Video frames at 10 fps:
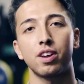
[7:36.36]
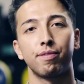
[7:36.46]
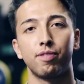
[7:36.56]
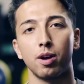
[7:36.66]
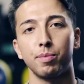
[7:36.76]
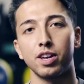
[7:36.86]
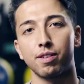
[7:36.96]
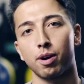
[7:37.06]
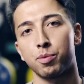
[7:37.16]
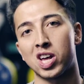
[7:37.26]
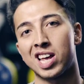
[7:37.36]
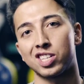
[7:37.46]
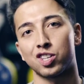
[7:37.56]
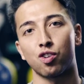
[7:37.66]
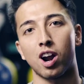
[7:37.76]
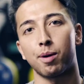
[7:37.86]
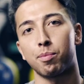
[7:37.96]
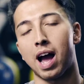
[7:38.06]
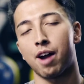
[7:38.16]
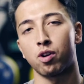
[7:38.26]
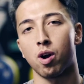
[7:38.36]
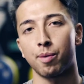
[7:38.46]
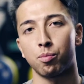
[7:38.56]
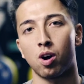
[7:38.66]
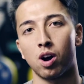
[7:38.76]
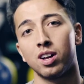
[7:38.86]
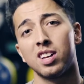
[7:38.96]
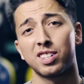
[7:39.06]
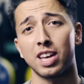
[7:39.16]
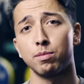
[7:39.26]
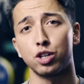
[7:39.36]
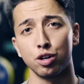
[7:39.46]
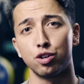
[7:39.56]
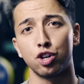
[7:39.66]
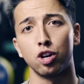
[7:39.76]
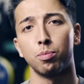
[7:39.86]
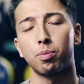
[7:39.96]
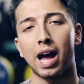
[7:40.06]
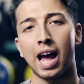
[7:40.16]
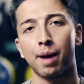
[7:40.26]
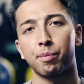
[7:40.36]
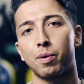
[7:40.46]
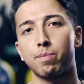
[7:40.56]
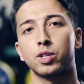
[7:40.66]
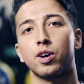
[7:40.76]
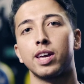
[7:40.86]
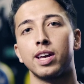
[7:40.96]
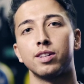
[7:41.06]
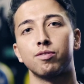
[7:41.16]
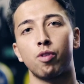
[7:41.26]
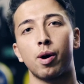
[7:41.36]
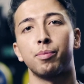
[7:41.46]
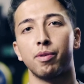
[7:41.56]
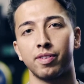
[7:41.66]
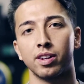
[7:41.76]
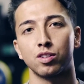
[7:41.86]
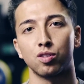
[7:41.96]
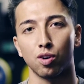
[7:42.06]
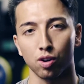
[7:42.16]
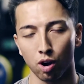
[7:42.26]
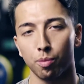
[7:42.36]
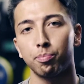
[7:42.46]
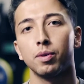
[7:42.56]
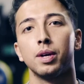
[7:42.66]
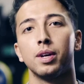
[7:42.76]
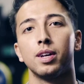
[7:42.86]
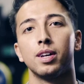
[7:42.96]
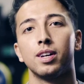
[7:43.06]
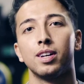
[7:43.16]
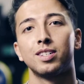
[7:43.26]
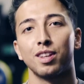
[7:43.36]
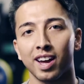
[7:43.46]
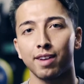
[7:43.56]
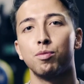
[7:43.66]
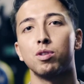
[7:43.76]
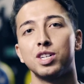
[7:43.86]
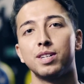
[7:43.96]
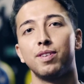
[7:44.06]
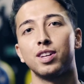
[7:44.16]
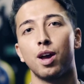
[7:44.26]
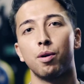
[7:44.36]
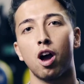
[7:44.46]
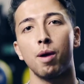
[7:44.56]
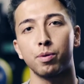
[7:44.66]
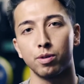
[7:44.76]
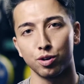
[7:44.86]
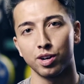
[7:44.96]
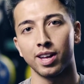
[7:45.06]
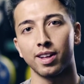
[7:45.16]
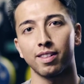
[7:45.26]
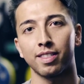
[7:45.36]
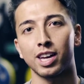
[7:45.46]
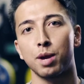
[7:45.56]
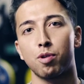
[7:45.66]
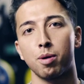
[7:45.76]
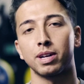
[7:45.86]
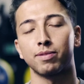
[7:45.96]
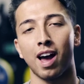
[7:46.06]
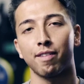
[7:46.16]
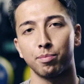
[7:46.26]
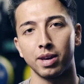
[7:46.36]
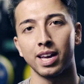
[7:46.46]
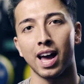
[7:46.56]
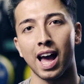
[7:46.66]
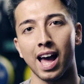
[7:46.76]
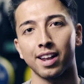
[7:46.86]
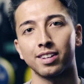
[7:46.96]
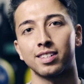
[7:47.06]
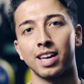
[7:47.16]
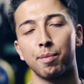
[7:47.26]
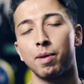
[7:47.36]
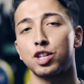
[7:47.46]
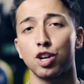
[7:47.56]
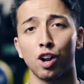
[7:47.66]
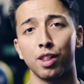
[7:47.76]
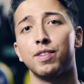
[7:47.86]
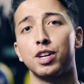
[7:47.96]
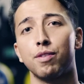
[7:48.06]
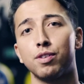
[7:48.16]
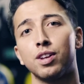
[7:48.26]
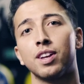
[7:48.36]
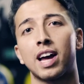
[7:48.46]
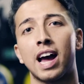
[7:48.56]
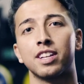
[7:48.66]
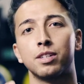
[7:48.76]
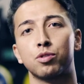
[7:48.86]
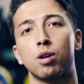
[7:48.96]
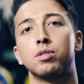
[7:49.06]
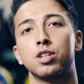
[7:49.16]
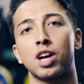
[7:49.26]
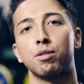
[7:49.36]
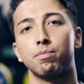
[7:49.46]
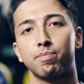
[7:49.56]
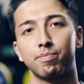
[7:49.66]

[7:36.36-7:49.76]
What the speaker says: you can find me on Instagram at Roanmoir, same as YouTube, and my website is roanmoirfitness.com. So thank you for watching this video. I hope you enjoyed it. Thank you, PROMiXX, for having me, and yeah, make sure you like the video if you did and subscribe to the channel.